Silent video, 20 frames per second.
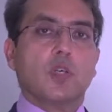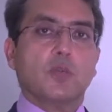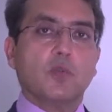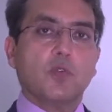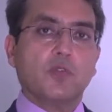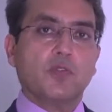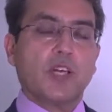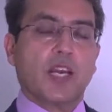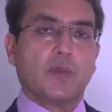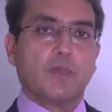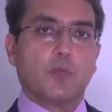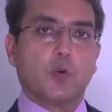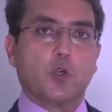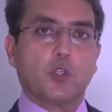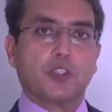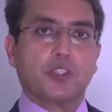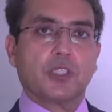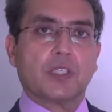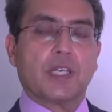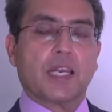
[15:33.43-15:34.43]
remove that
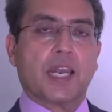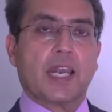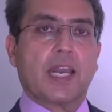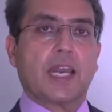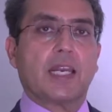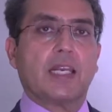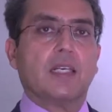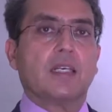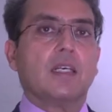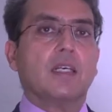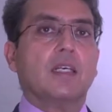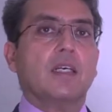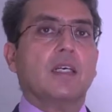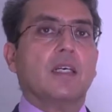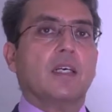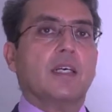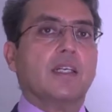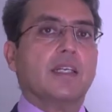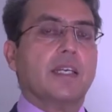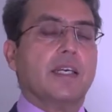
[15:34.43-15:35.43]
portion and
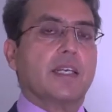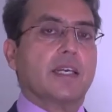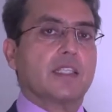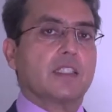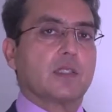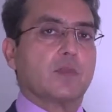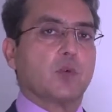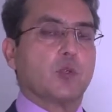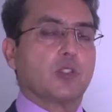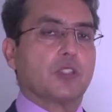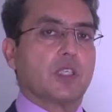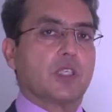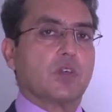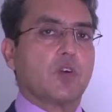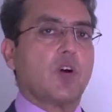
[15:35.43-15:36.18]
re-anastomose it.